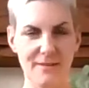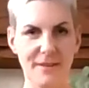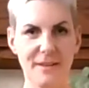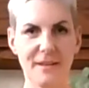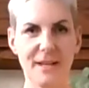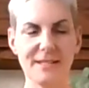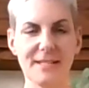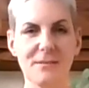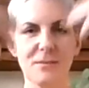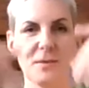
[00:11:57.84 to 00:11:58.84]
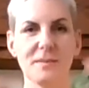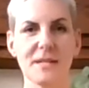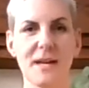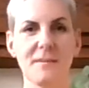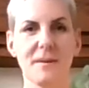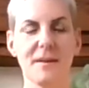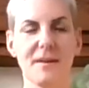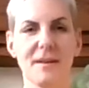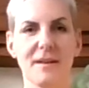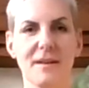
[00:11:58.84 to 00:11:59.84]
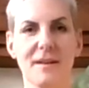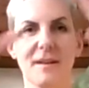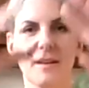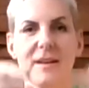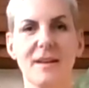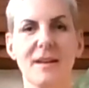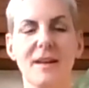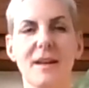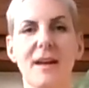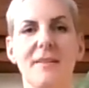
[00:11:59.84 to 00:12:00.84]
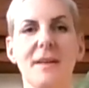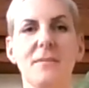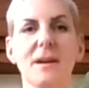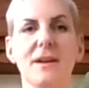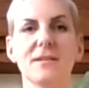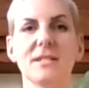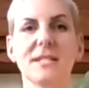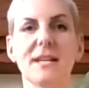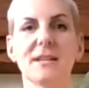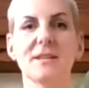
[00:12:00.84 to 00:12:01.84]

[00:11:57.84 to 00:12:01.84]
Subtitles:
Feel nicely warmed up. And then we're going to take